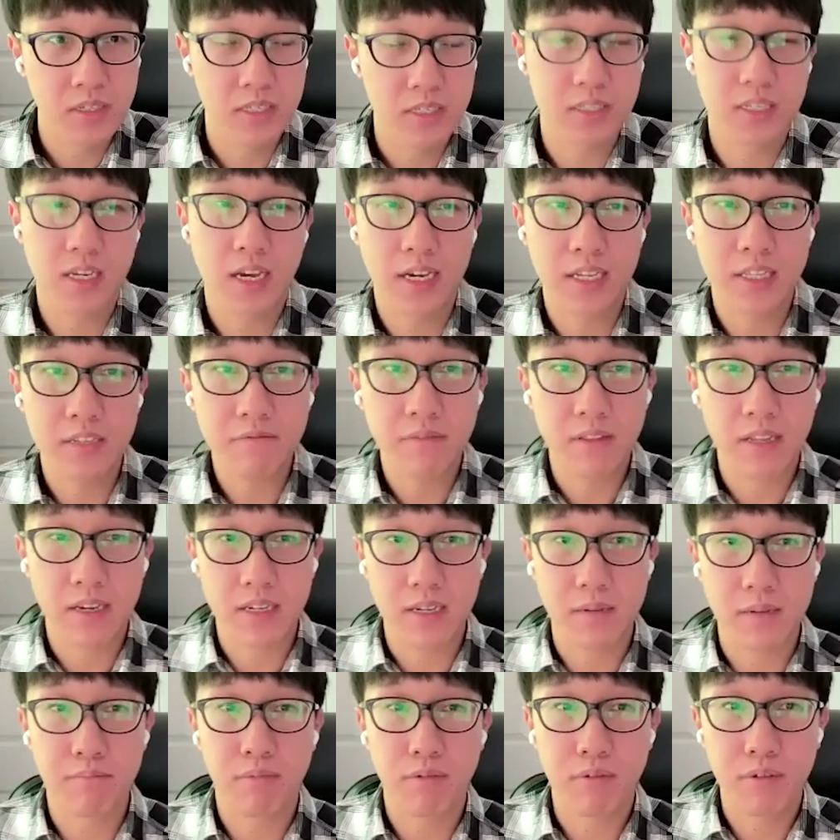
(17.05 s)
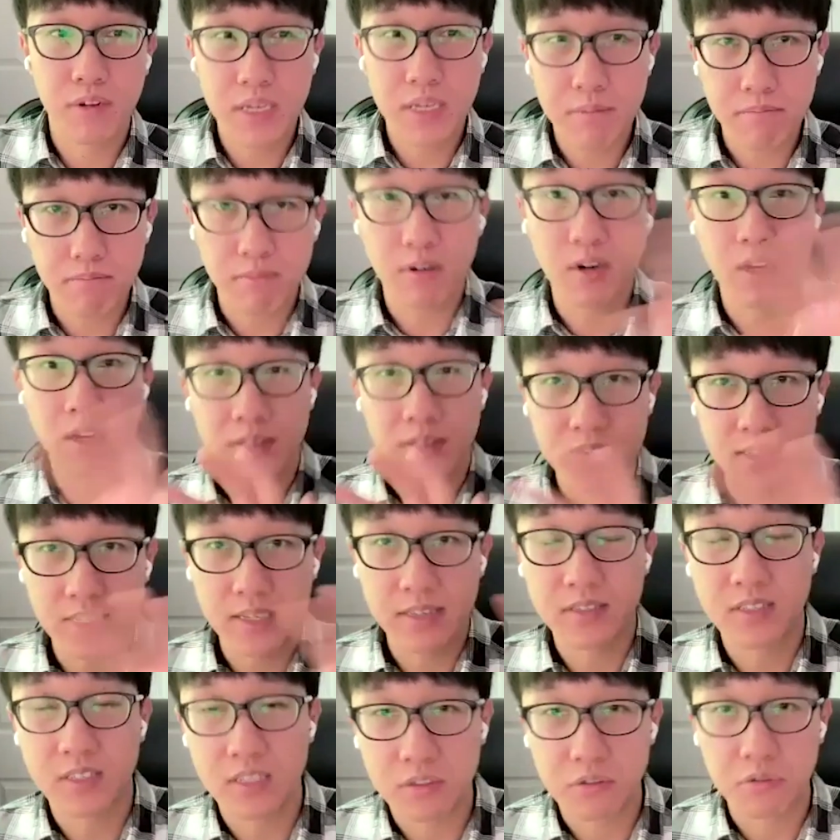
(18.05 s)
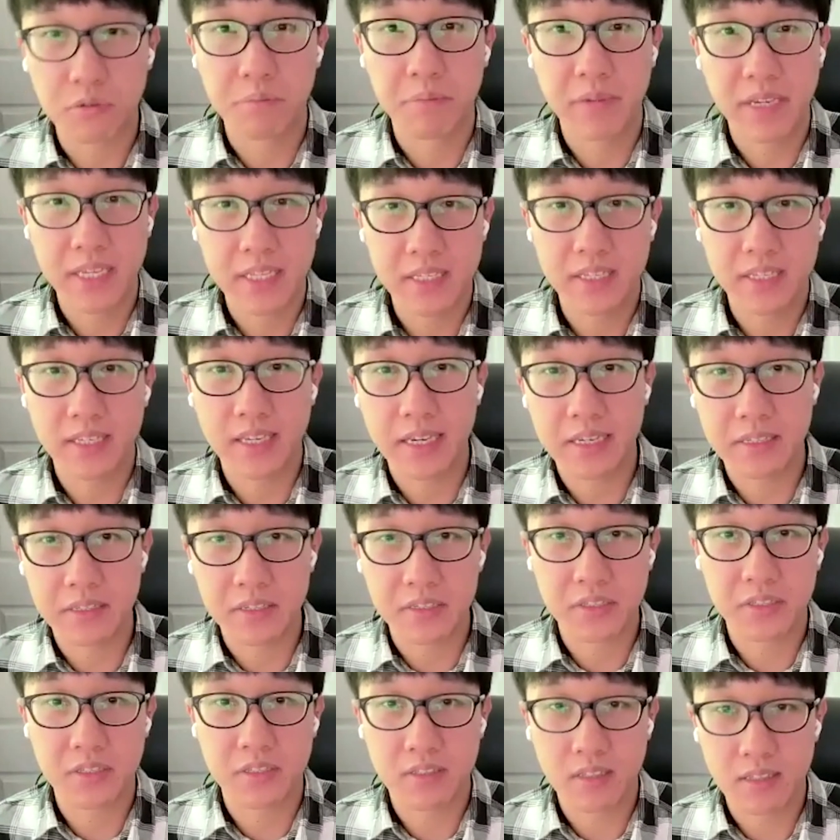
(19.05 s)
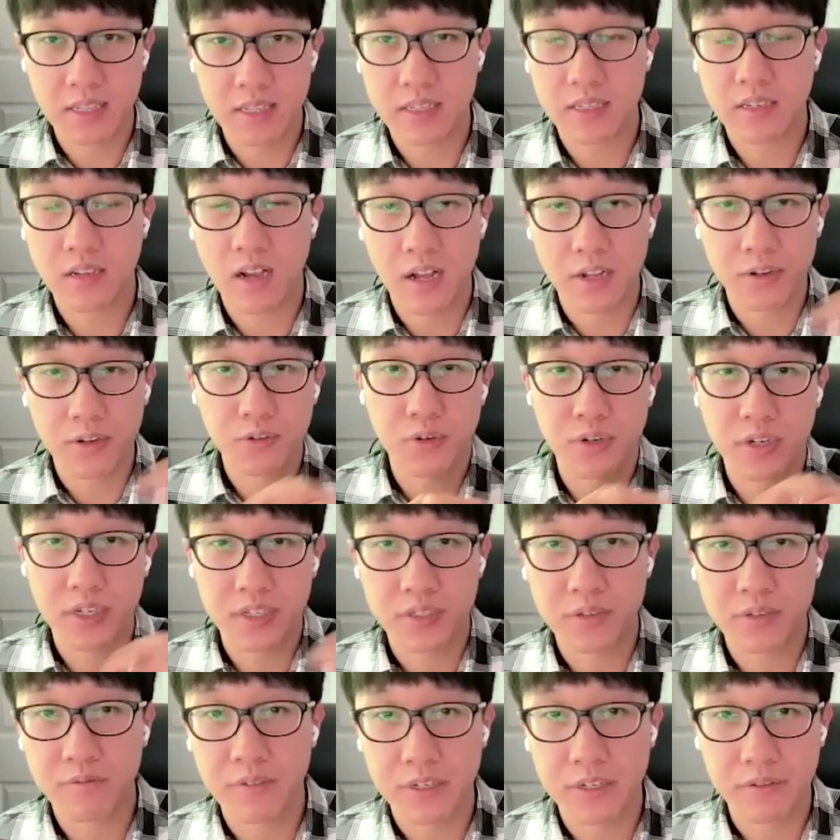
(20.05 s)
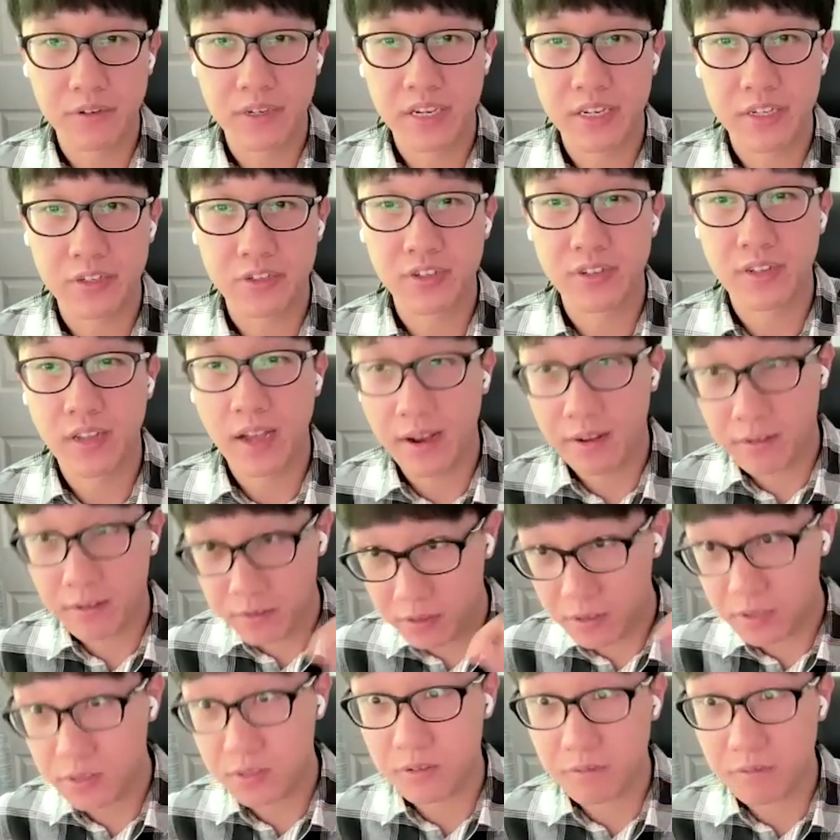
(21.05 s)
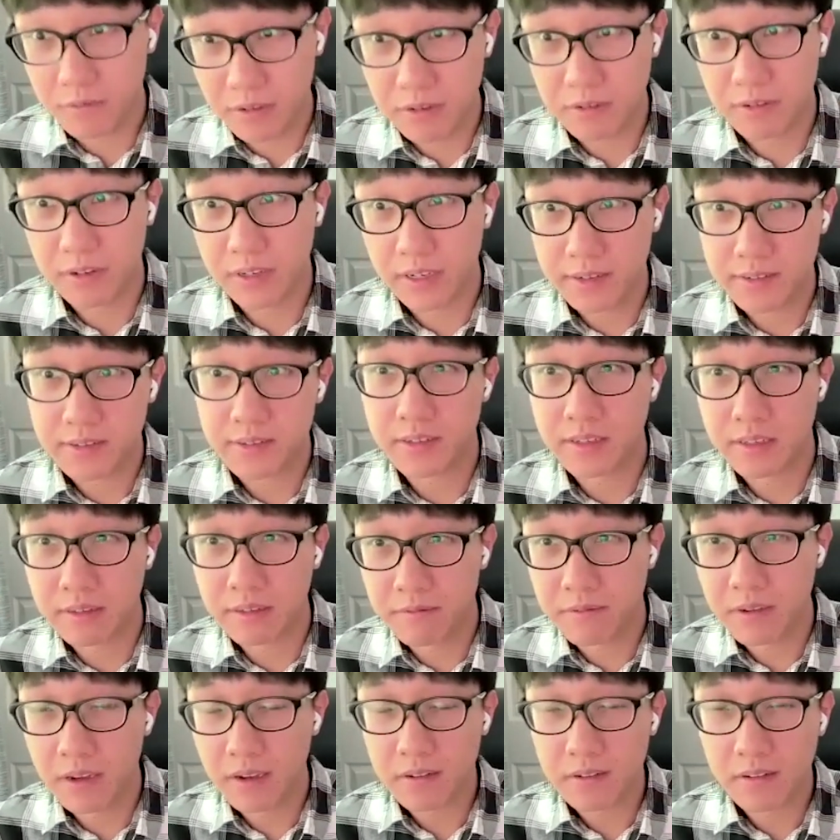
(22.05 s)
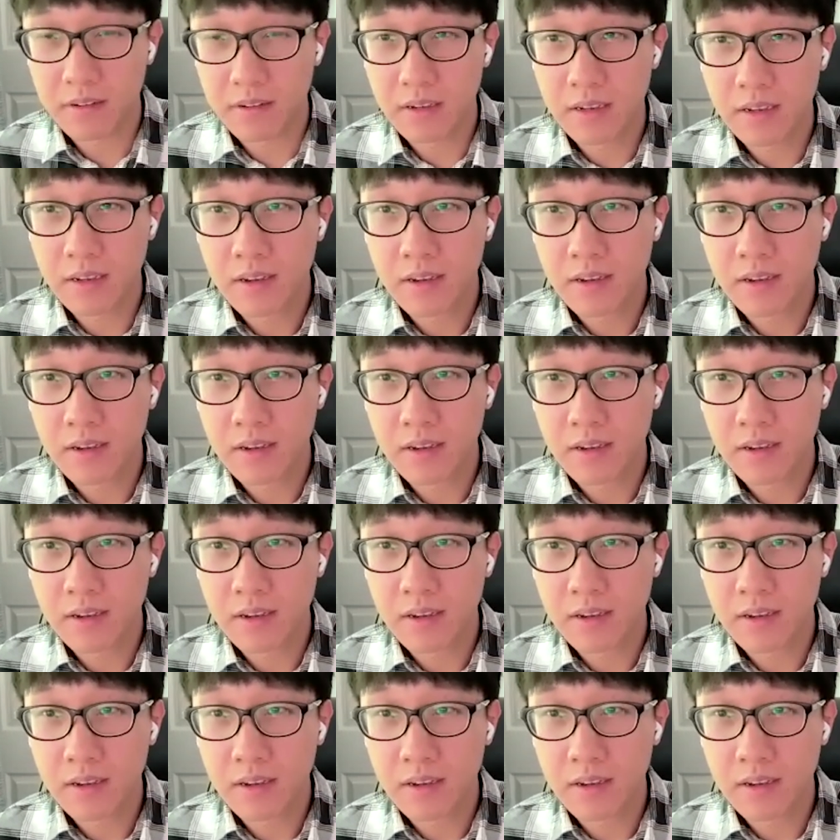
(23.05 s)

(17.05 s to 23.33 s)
It's kind of like a pre-processing to mitigate this like contrast variation, acquisition variation effect.